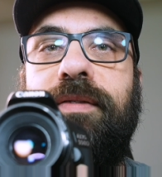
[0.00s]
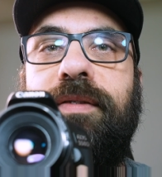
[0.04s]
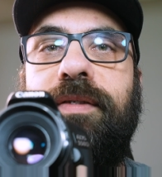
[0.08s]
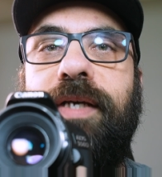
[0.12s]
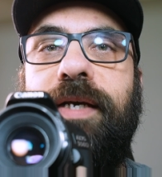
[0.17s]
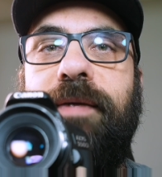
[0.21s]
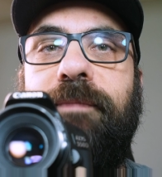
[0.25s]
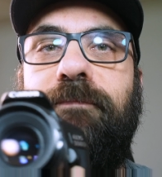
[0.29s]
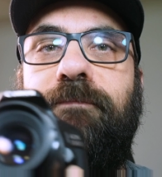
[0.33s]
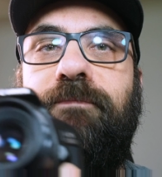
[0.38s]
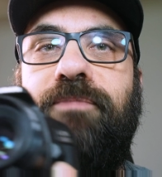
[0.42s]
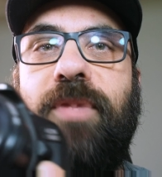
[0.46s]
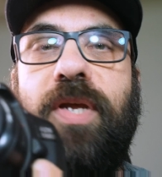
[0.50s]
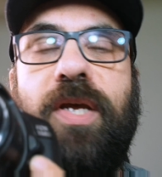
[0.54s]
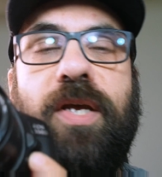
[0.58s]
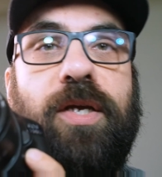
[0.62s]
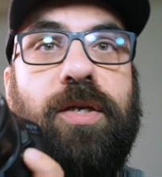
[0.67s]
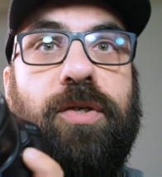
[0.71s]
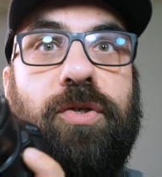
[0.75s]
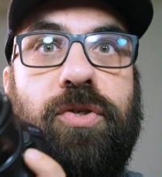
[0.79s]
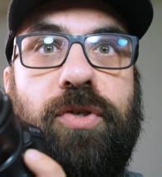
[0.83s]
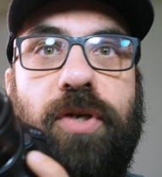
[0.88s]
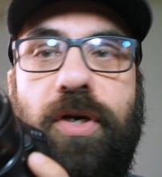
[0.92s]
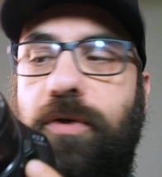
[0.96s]
Okay?
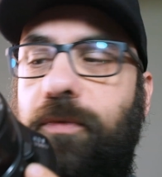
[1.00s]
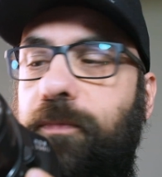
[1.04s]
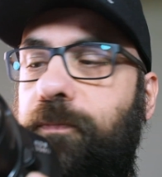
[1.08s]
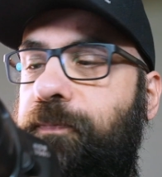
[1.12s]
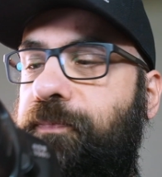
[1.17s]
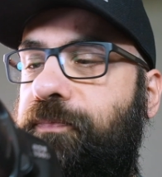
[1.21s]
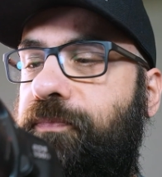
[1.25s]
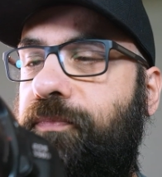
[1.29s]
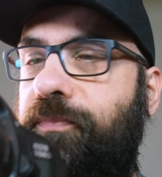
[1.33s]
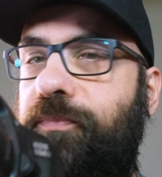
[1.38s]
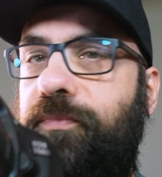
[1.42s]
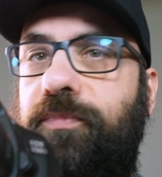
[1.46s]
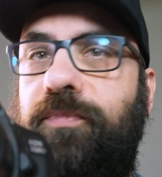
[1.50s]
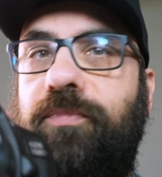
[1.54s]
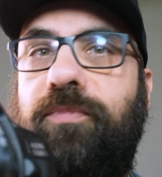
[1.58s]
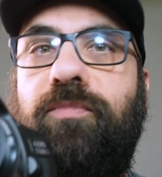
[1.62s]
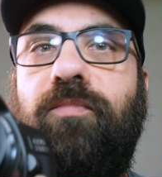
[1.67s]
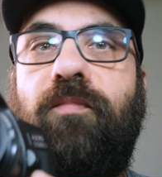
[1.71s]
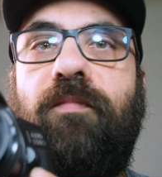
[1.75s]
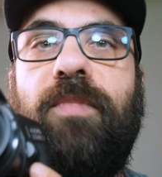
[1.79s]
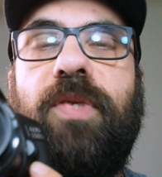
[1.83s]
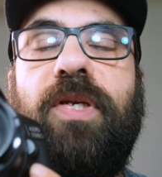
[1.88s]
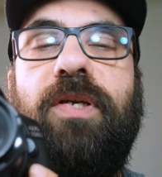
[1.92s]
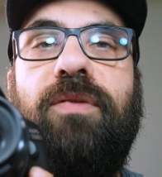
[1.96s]
So
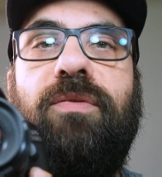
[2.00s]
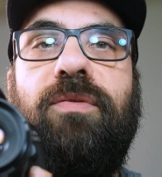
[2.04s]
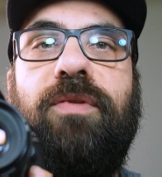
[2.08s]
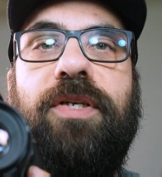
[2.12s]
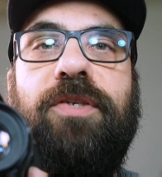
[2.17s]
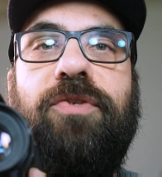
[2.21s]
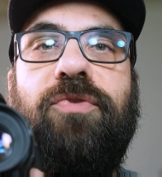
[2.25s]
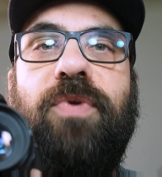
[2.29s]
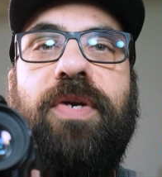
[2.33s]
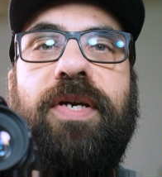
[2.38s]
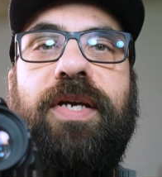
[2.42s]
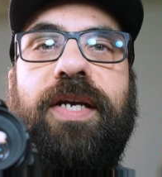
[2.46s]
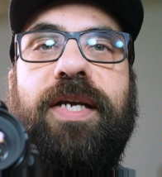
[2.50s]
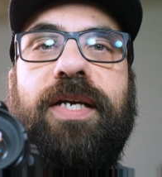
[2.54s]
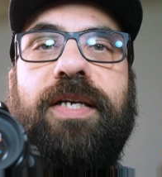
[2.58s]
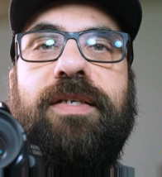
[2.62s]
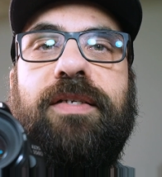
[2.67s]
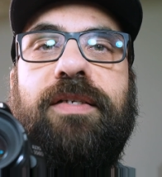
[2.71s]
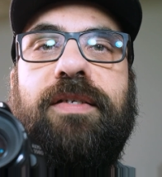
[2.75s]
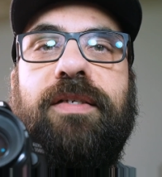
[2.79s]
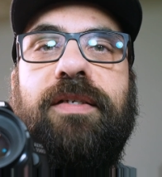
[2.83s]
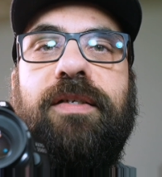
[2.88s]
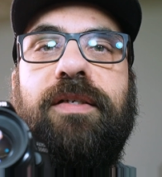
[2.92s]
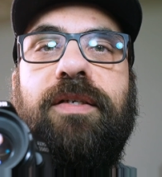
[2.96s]
the trick
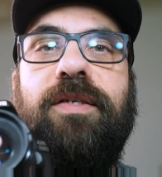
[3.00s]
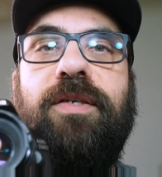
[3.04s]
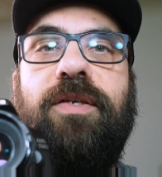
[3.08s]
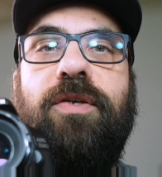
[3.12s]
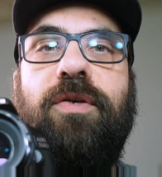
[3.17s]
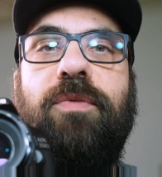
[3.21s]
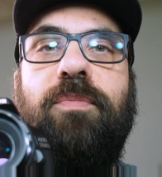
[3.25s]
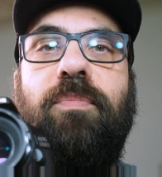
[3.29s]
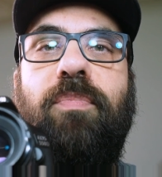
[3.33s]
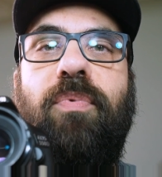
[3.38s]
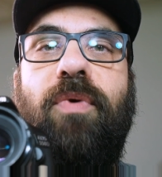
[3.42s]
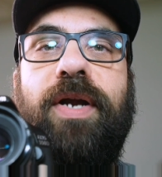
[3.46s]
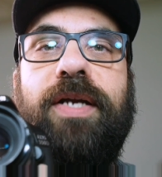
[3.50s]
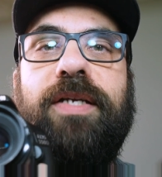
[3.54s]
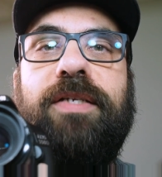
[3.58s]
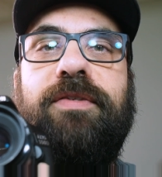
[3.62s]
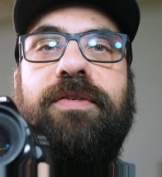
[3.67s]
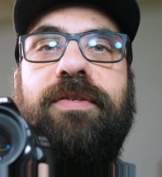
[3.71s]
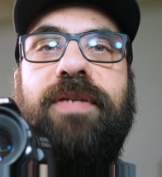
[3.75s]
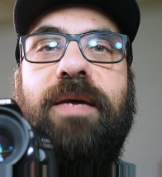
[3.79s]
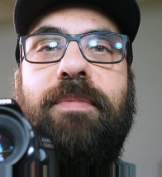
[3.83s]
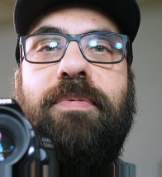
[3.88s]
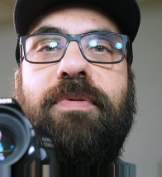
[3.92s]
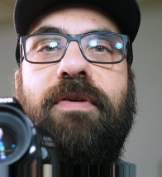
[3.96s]
is you press
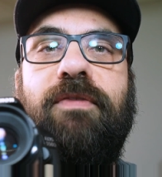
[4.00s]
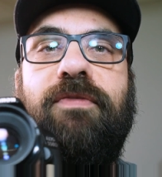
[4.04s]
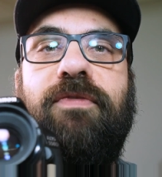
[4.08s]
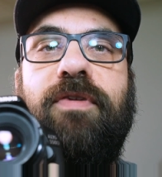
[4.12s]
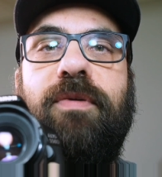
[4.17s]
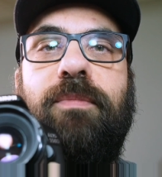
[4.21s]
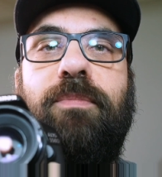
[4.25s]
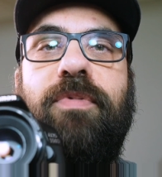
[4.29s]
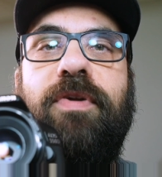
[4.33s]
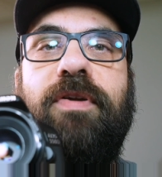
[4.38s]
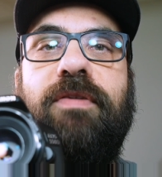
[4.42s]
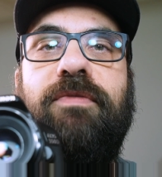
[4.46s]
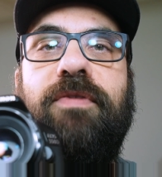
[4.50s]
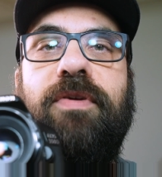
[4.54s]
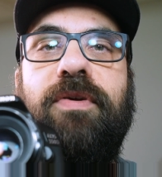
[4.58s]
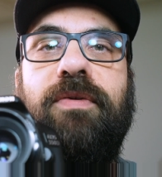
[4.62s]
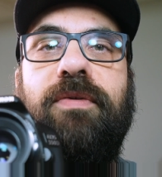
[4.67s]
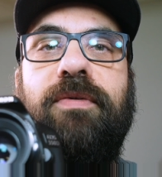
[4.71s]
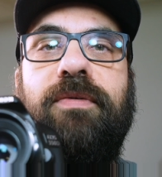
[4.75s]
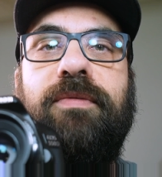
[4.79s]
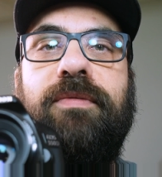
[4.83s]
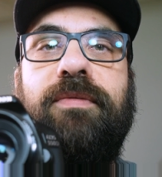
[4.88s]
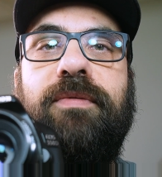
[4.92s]
the depth of field preview,